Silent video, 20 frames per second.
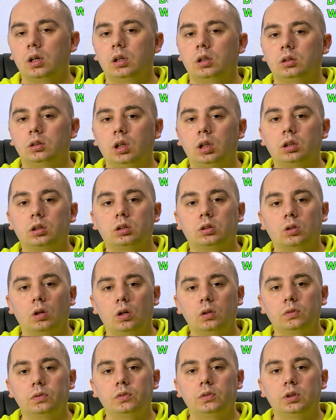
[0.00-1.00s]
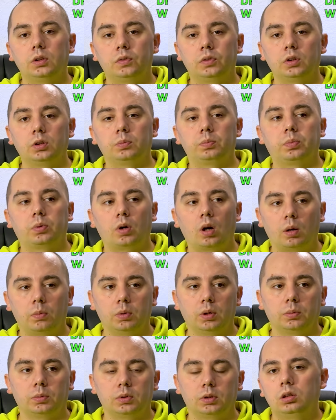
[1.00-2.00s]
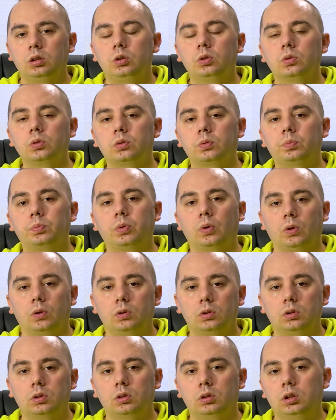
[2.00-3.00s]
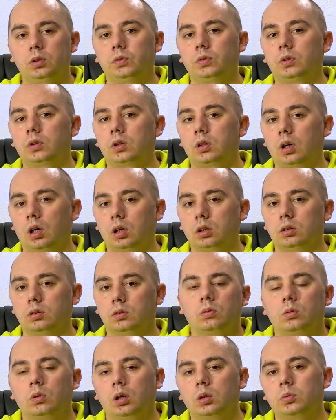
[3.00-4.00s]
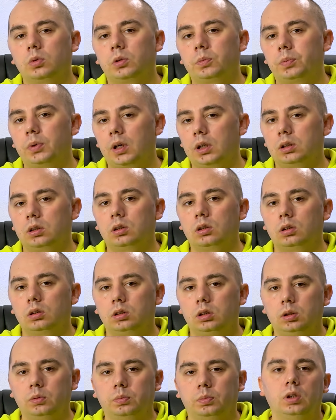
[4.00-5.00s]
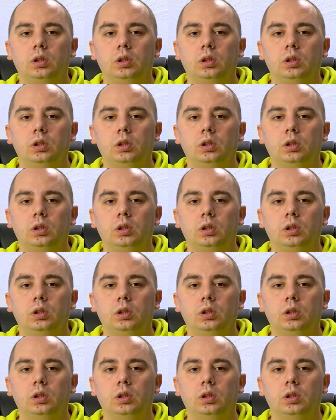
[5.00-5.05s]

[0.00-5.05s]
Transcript: They solve different problems. Use both if you can. One more practical tip.